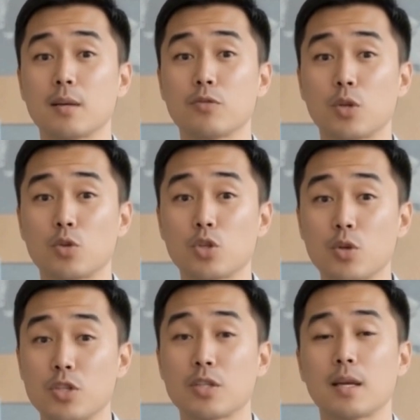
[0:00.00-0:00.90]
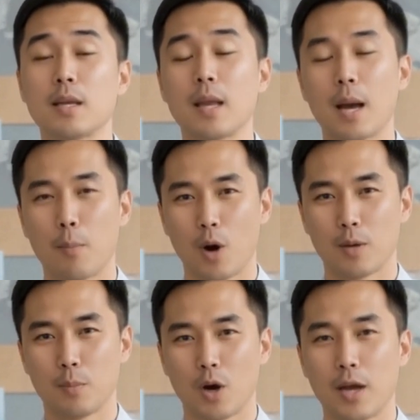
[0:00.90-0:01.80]
futures, and
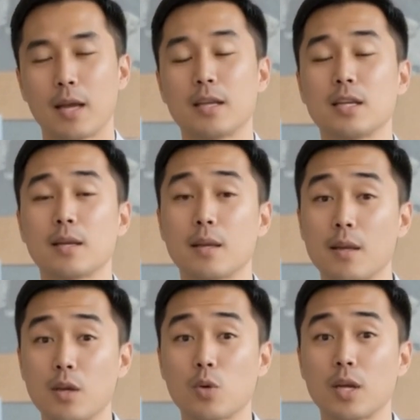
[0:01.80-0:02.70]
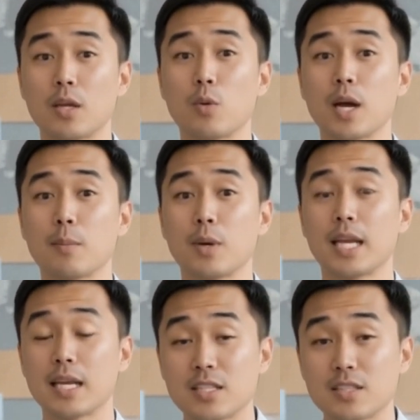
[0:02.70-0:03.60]
bond markets, you're in the right
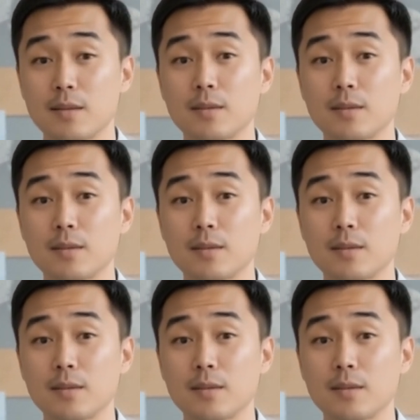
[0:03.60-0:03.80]
place.